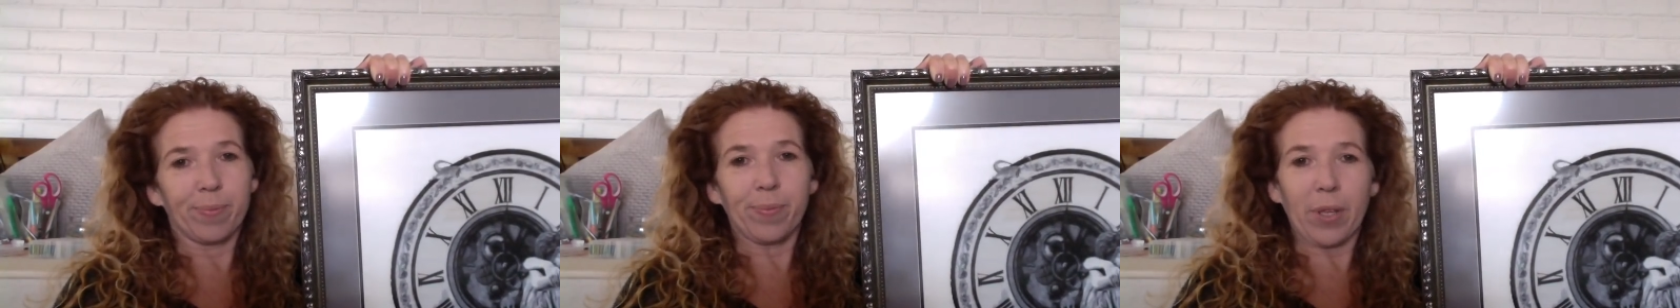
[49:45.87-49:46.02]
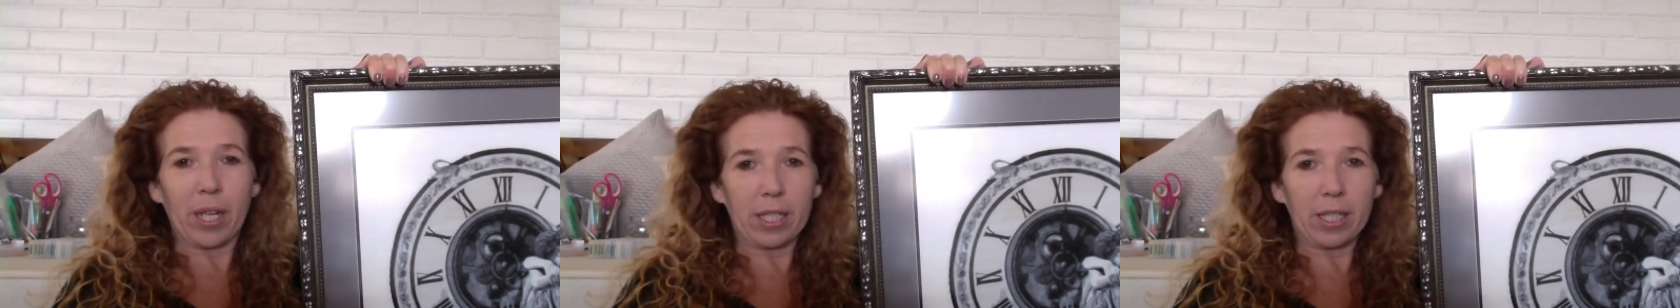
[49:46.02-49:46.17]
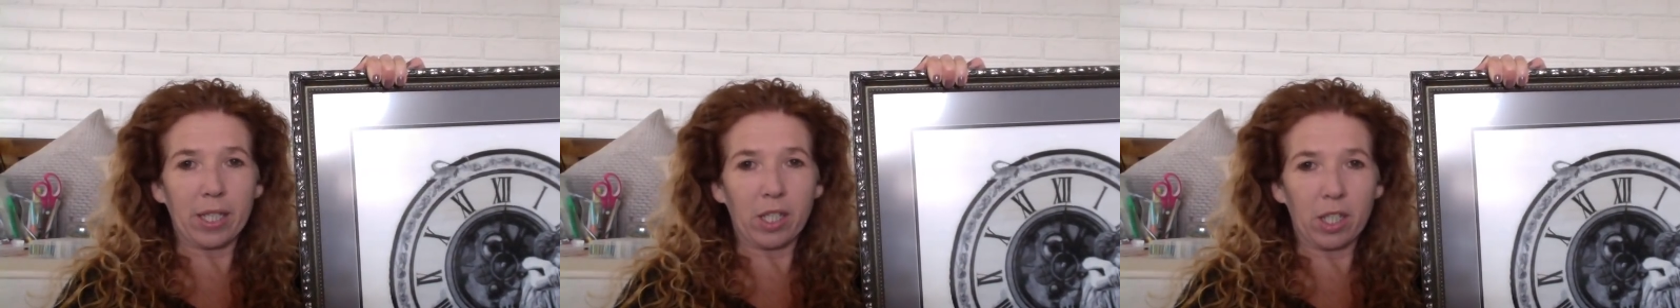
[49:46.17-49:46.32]

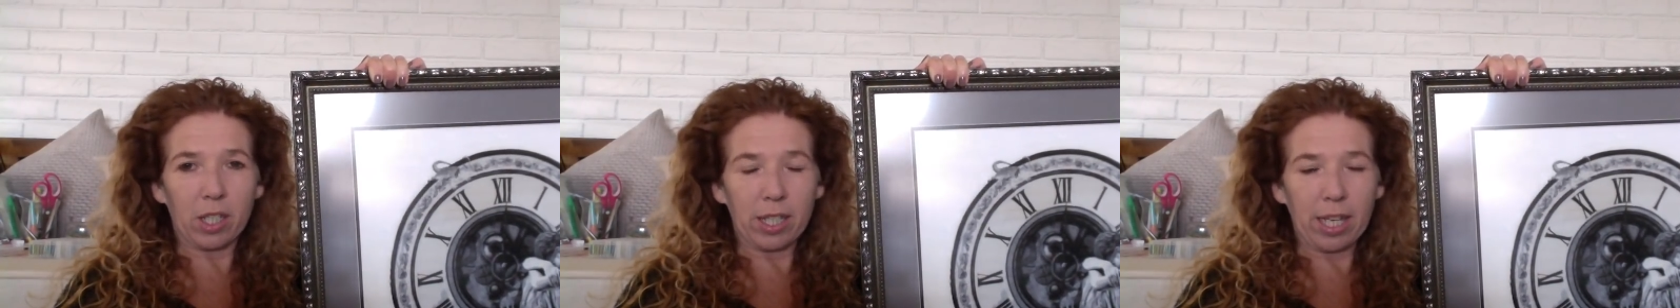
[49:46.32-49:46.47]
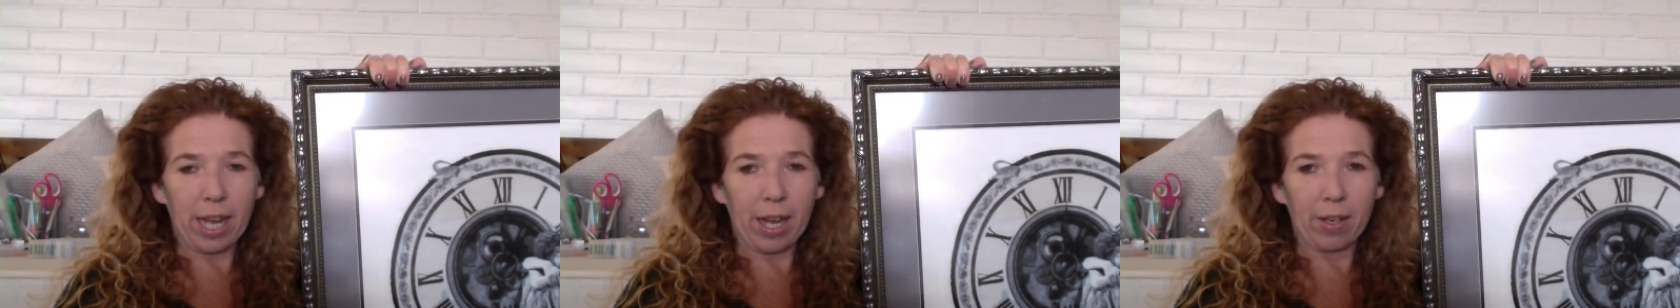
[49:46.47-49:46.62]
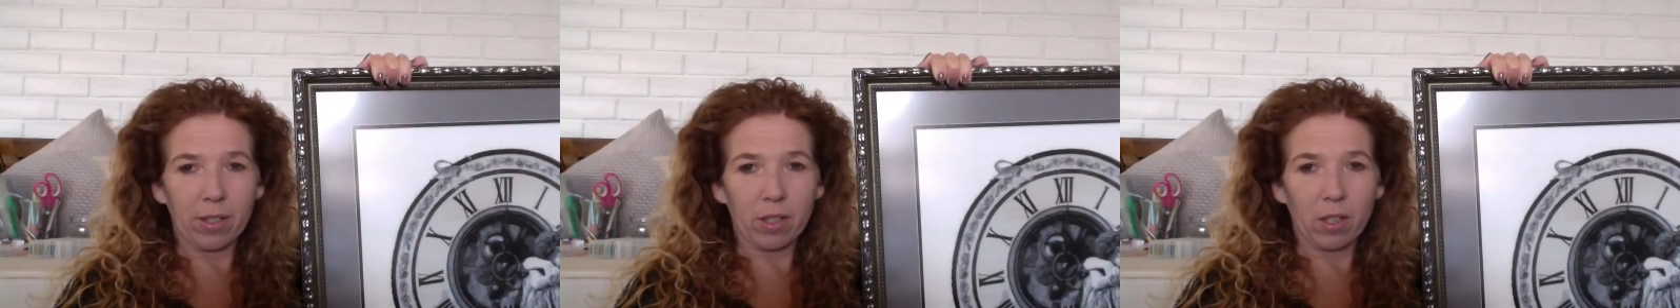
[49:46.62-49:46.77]
that's just
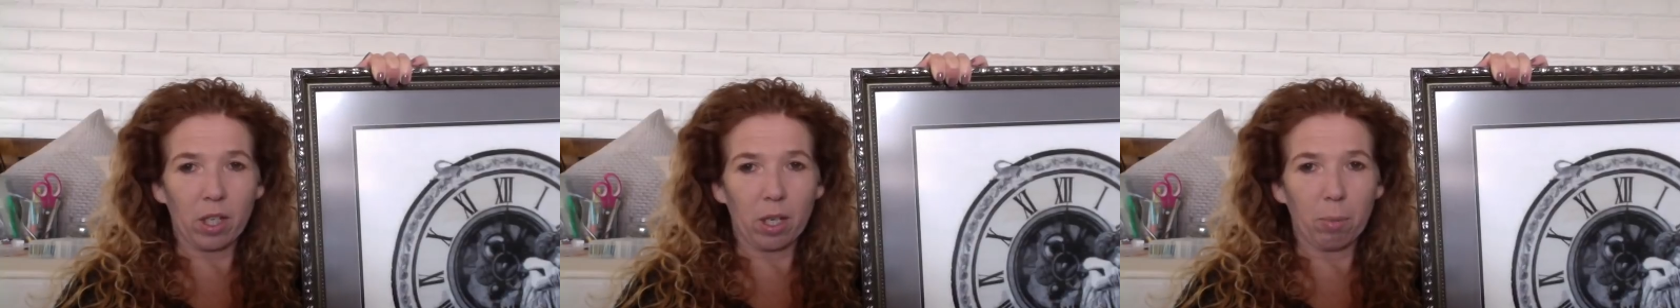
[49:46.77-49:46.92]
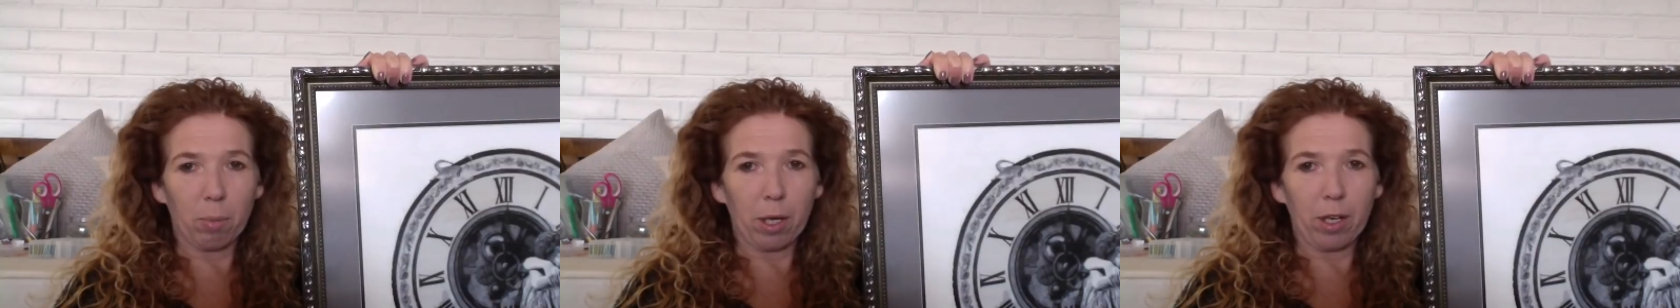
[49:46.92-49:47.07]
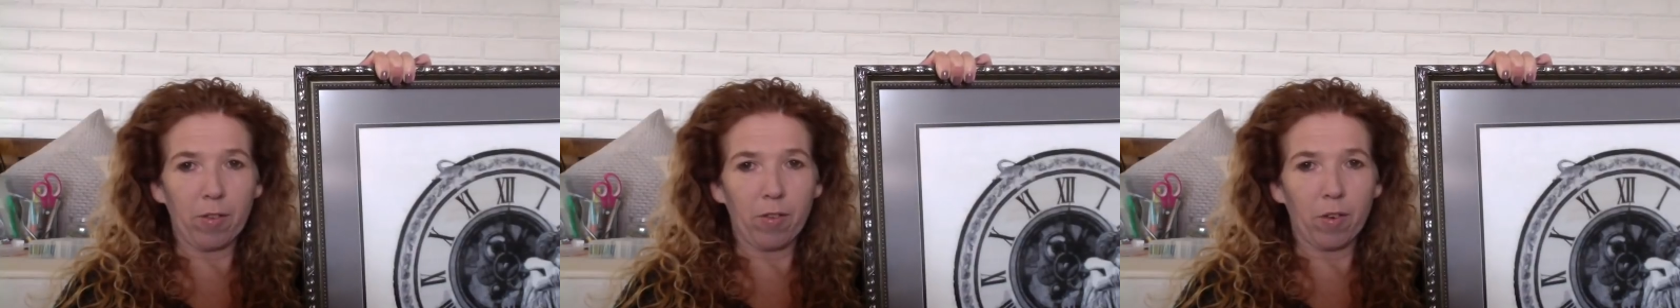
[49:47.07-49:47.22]
how it's going
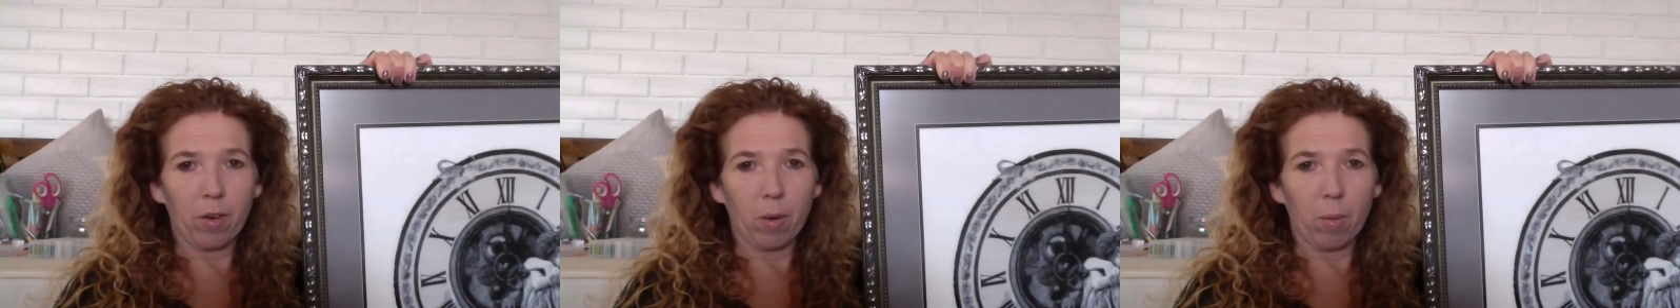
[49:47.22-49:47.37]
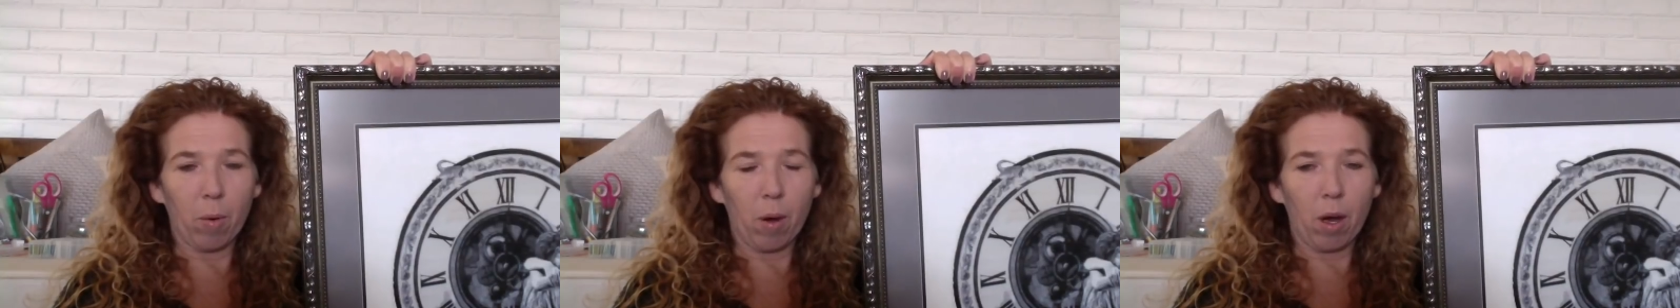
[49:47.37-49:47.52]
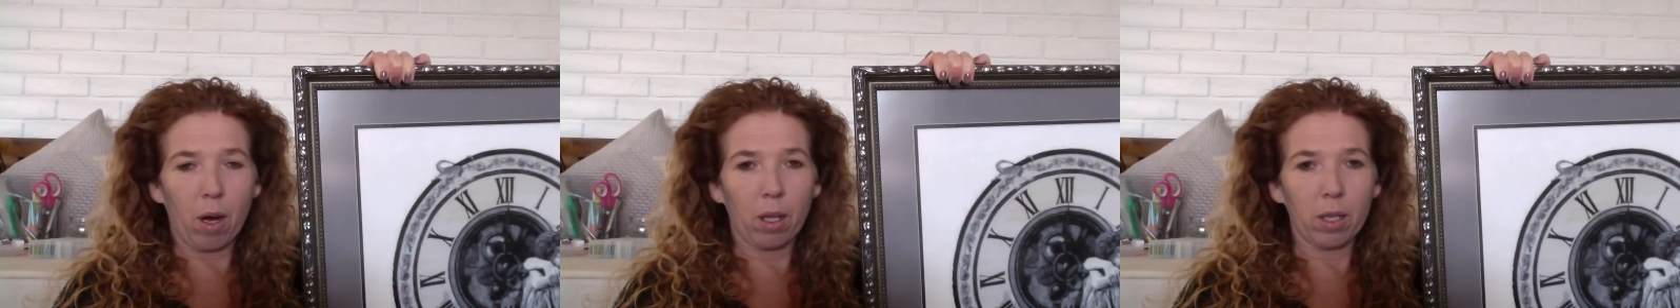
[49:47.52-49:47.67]
to be for a
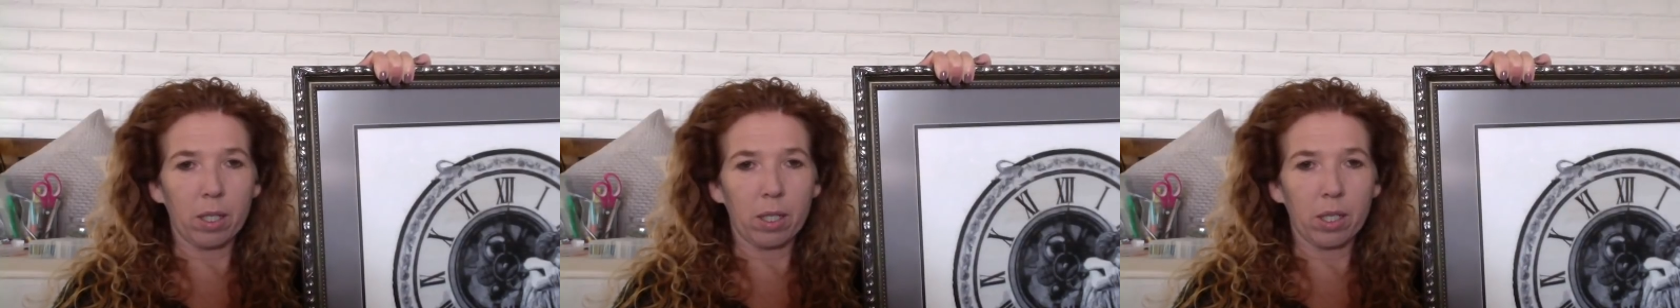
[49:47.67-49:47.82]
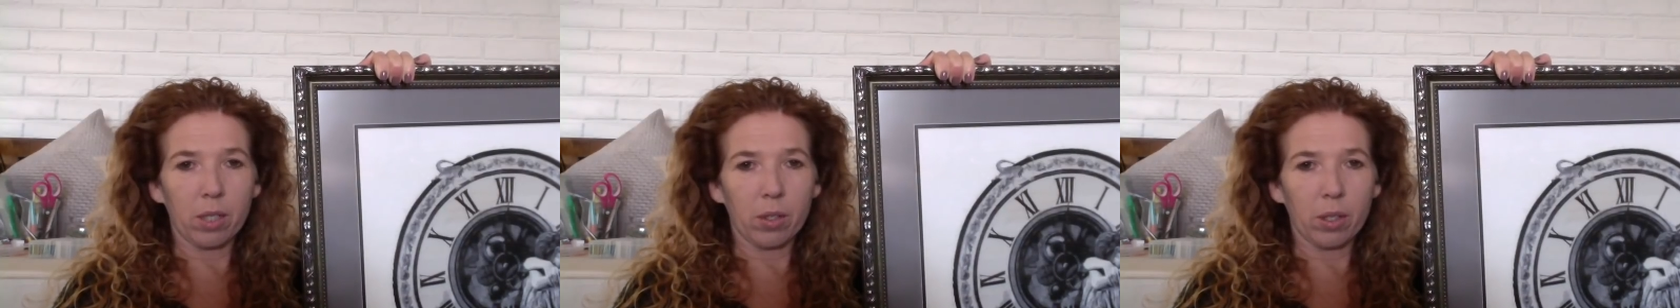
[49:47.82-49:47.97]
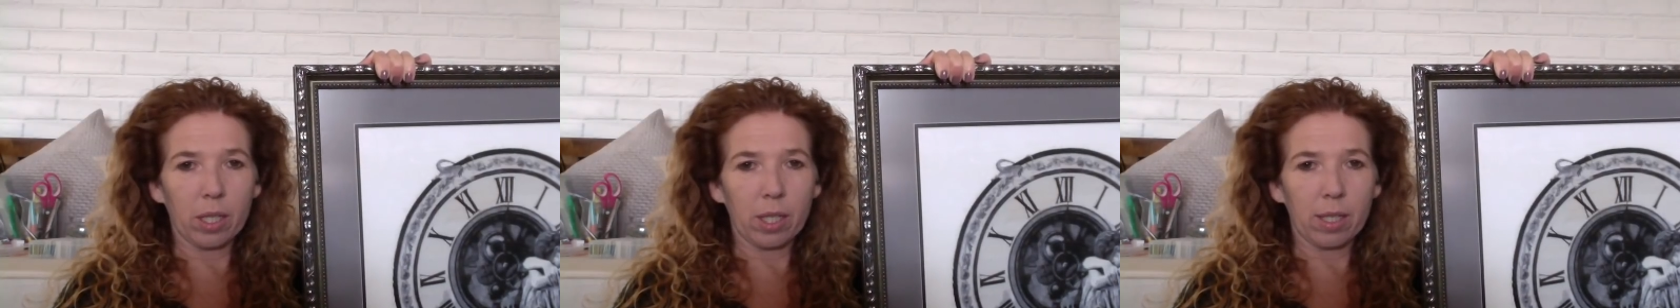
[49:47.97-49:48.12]
while
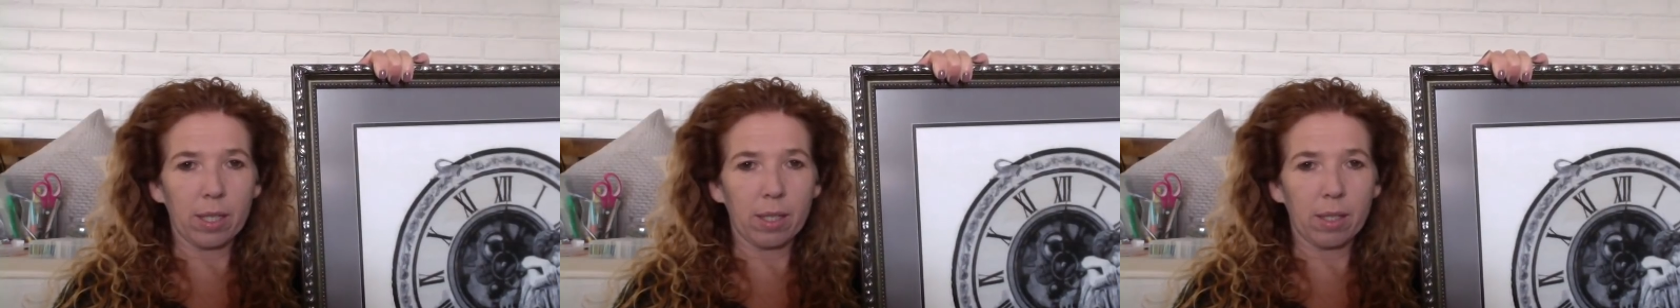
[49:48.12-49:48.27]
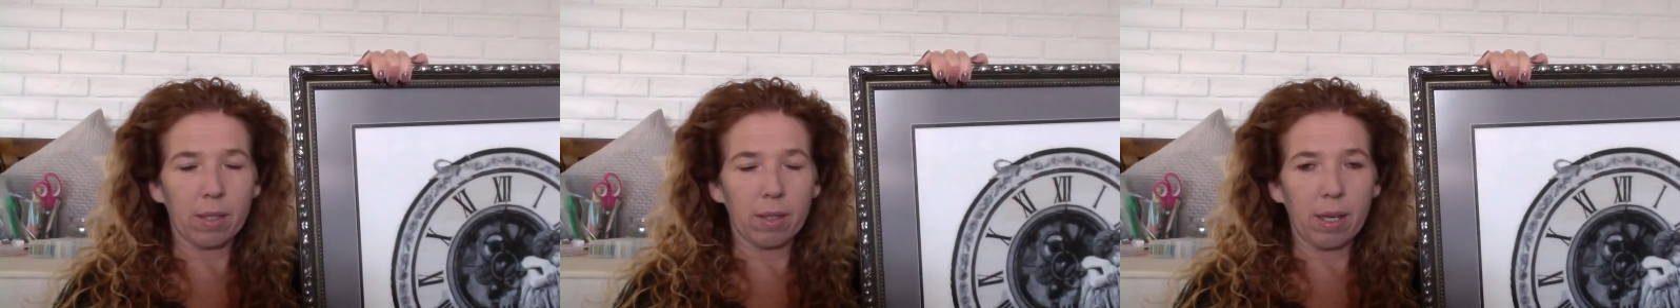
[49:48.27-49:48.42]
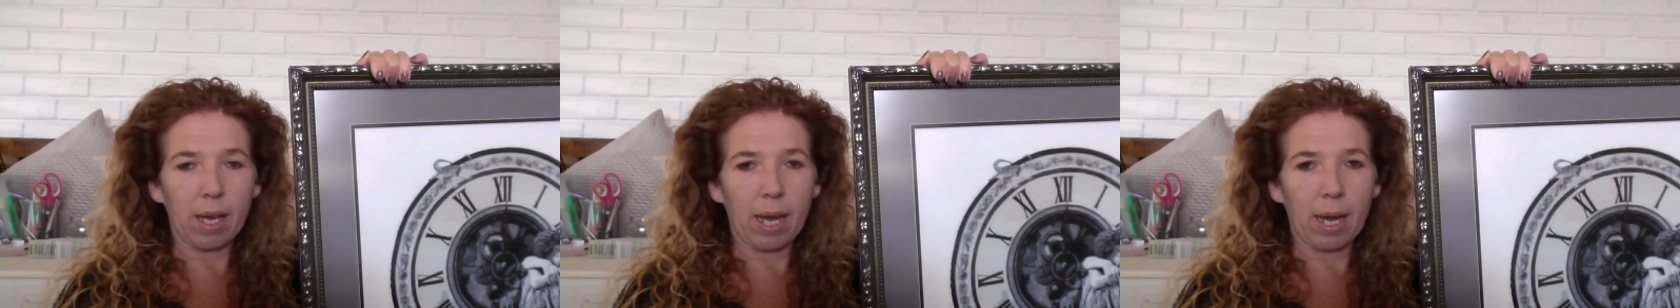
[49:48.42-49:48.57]
until this